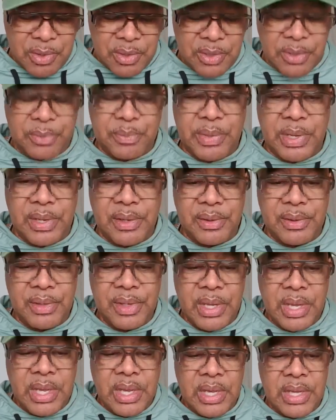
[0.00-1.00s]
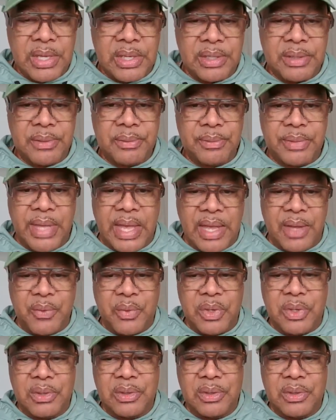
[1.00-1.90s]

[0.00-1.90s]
about that will